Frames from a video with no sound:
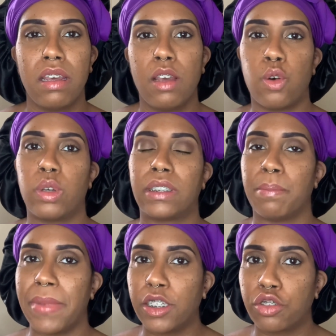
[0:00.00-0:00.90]
or
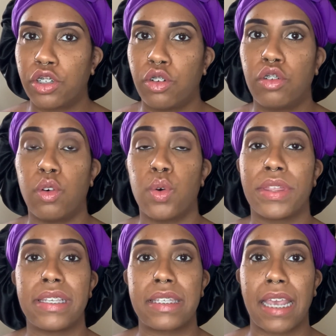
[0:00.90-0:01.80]
symmetrical or the
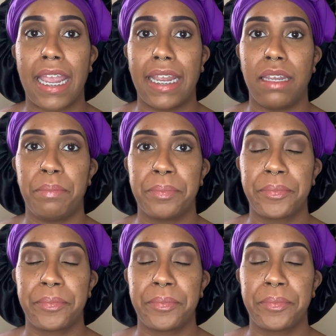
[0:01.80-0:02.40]
same,